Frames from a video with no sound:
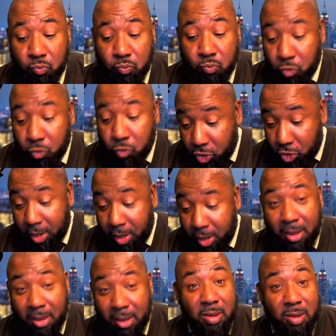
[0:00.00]
Sure, they
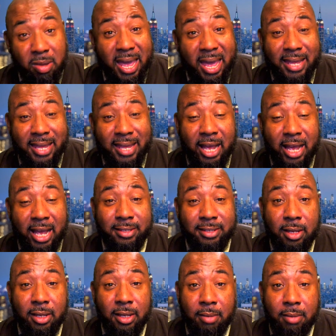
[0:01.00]
may be bad guys,
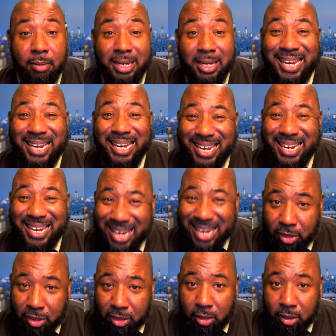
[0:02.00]
but they did
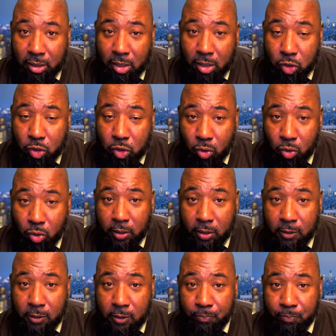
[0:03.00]
nothing to
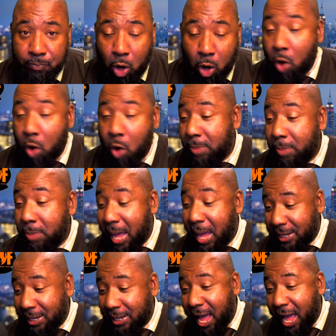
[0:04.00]
us. Are we
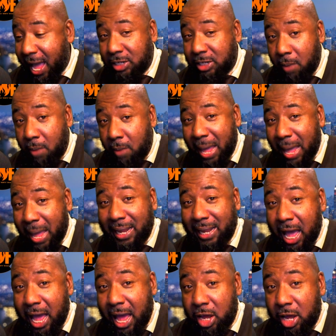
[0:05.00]
bad guys, bad
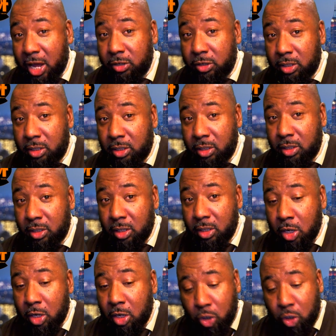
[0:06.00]
guy hunters?
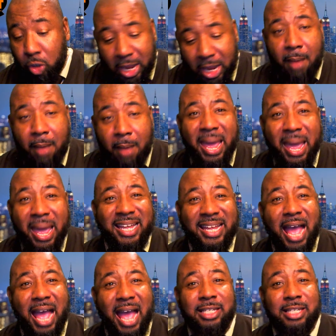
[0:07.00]
Do we hunt bad
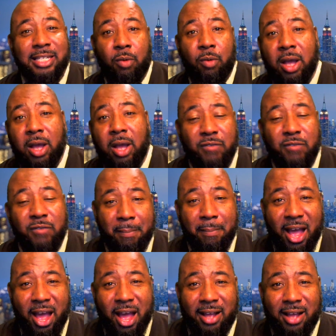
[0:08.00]
guys like we hunt
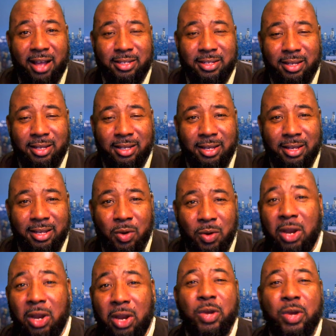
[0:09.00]
vampires?
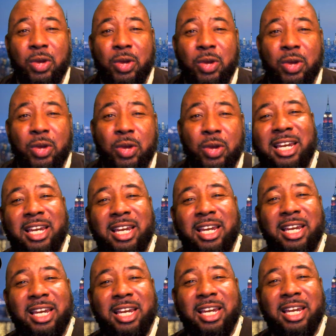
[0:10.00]
Well, if we do, we need to
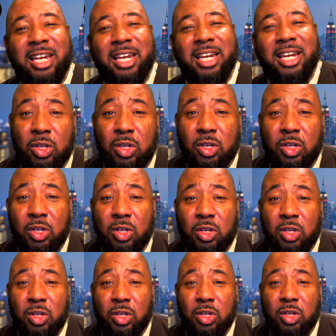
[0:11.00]
look out ourselves, because we're the
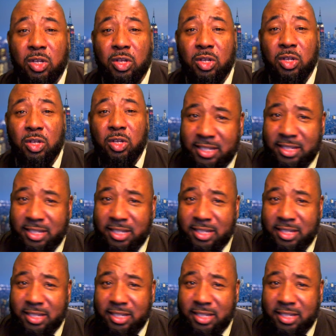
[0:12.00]
biggest blood-sucking